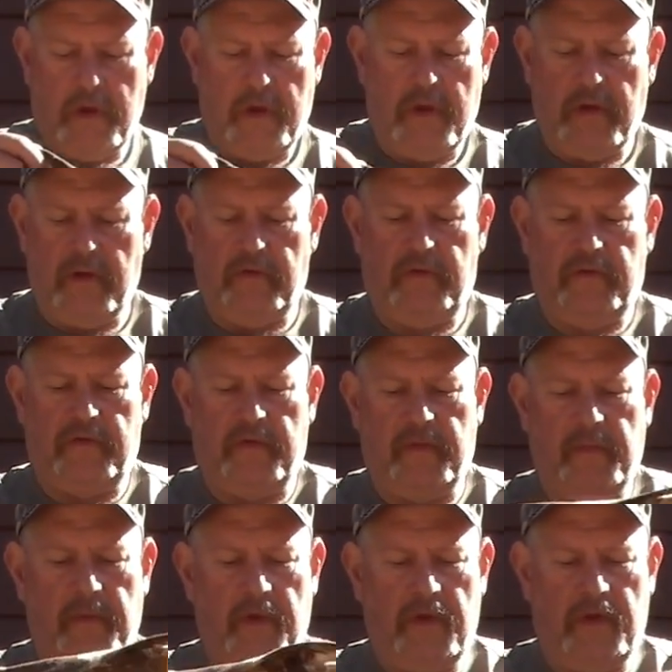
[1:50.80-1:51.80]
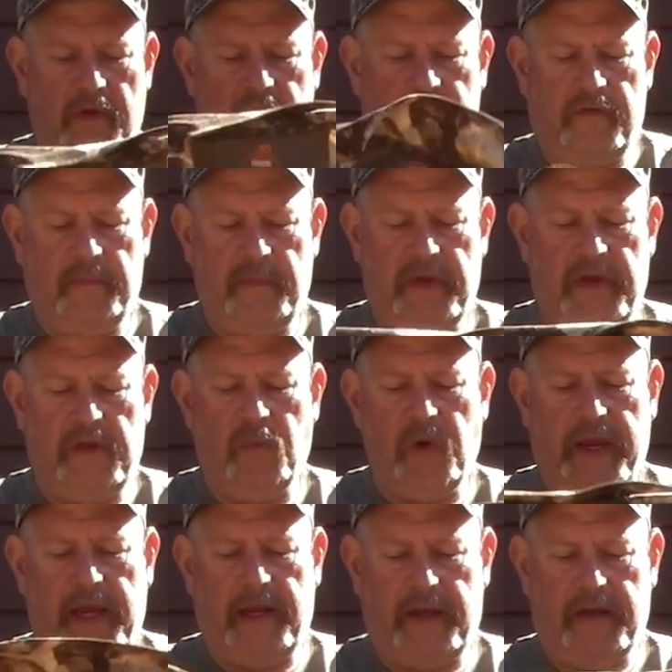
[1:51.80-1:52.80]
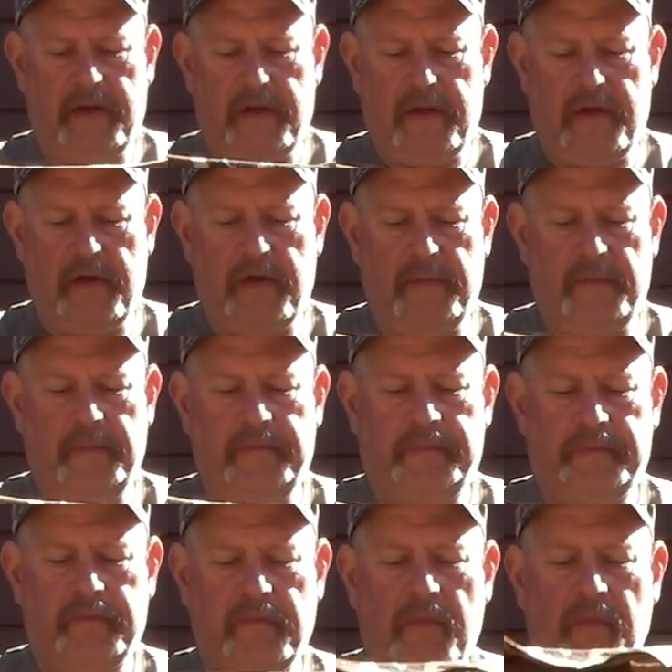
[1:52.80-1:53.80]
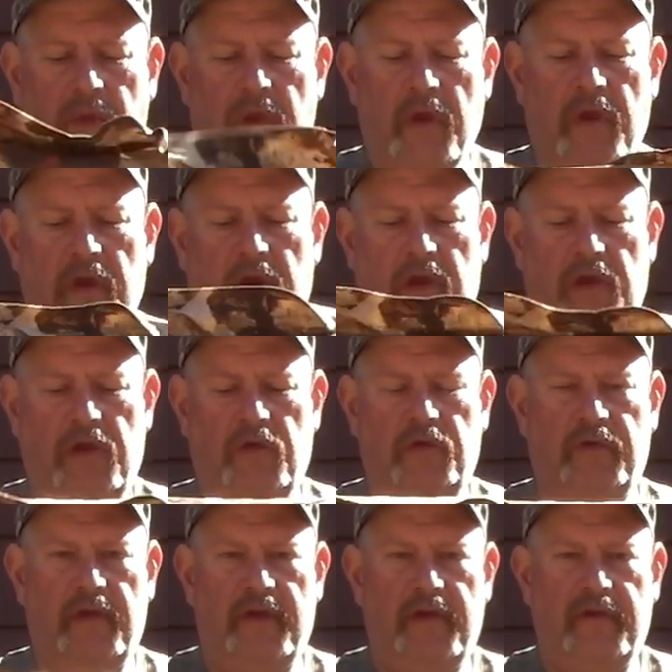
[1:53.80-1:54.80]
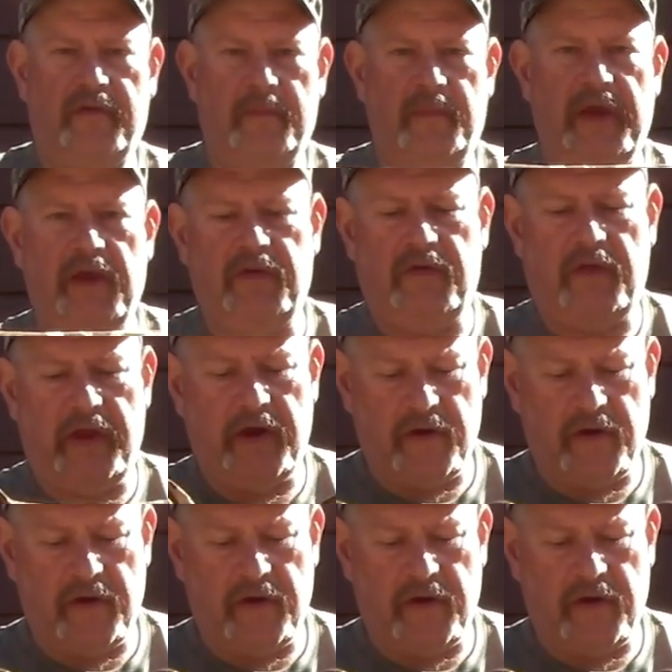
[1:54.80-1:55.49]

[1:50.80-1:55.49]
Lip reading: This is a mid-weight. Can use it as a base layer